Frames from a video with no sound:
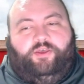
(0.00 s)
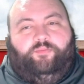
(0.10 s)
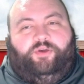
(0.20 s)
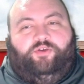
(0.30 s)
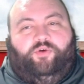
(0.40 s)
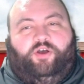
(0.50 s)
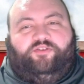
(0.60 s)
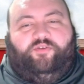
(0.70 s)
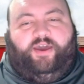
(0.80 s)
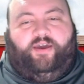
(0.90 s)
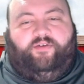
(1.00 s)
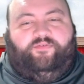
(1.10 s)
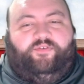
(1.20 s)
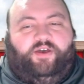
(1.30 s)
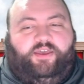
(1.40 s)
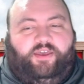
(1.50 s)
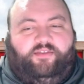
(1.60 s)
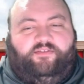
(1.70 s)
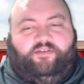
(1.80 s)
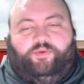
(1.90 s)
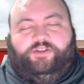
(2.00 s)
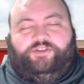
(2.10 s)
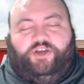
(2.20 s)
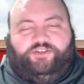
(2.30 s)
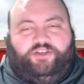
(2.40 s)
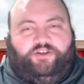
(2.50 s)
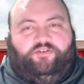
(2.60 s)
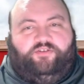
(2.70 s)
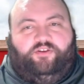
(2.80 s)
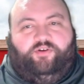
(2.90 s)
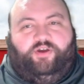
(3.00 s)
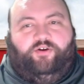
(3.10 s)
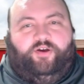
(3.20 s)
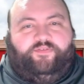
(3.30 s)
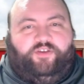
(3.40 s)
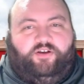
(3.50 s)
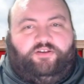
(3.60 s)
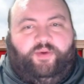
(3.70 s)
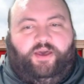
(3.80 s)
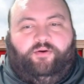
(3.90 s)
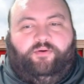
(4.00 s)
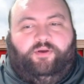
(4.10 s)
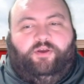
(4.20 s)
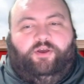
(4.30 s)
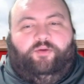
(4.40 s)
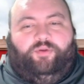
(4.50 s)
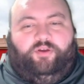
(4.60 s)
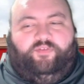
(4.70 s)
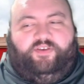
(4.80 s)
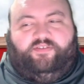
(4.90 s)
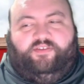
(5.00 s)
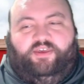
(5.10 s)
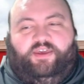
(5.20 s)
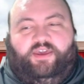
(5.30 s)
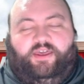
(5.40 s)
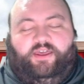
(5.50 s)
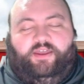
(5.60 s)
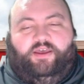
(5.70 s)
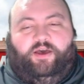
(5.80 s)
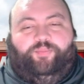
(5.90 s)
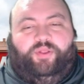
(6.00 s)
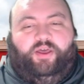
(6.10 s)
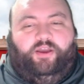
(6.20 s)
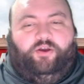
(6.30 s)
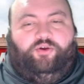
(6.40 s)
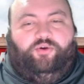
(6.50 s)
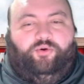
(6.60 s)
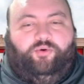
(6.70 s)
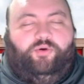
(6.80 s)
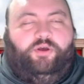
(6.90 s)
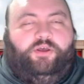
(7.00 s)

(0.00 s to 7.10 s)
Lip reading: But you also have, again, someone in Josh Henderson, who I know I've talked about previously, and a player who